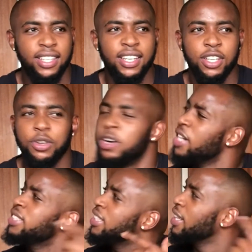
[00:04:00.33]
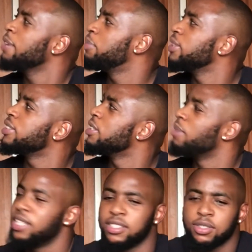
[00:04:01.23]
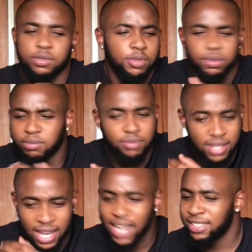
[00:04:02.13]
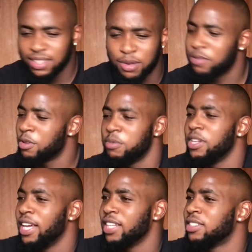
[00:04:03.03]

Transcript: you're hurting that person by just cutting off communication